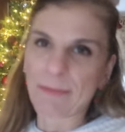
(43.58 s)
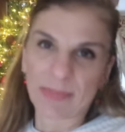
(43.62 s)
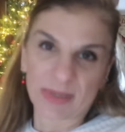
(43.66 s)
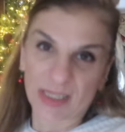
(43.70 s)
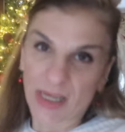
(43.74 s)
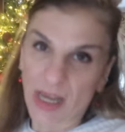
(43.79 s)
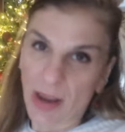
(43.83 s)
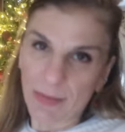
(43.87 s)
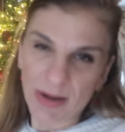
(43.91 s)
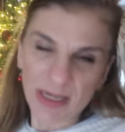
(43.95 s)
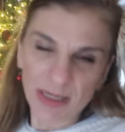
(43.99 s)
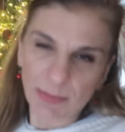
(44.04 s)

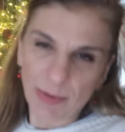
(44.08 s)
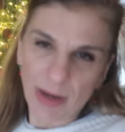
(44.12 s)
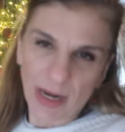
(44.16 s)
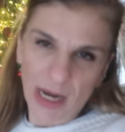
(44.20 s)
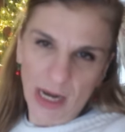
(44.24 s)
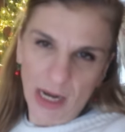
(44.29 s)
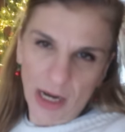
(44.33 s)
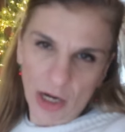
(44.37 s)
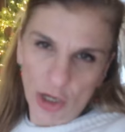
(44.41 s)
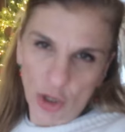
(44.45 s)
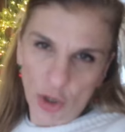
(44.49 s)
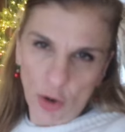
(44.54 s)
tummy's been
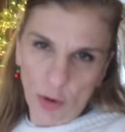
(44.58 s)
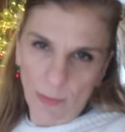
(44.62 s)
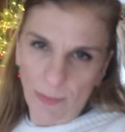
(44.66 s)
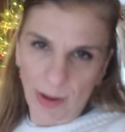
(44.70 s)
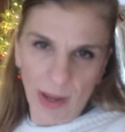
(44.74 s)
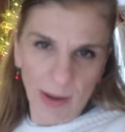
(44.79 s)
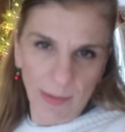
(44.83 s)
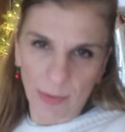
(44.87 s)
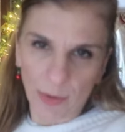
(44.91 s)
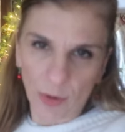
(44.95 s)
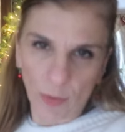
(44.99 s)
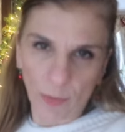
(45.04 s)
in a knot,
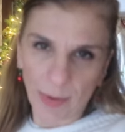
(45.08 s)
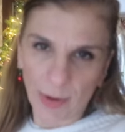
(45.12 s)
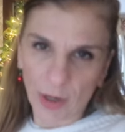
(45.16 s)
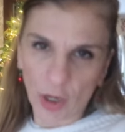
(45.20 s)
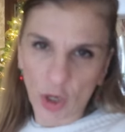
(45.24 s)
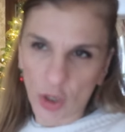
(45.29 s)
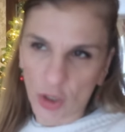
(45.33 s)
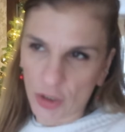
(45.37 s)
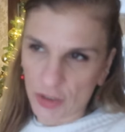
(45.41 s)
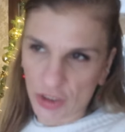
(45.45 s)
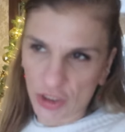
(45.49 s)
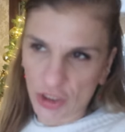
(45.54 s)
people,
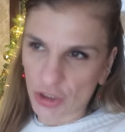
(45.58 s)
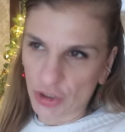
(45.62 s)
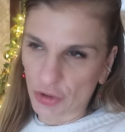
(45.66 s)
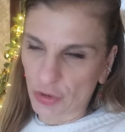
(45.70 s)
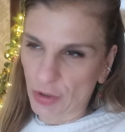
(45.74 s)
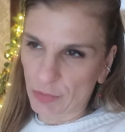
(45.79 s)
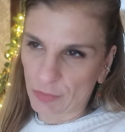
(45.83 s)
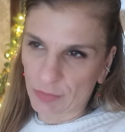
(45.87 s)
because, you know,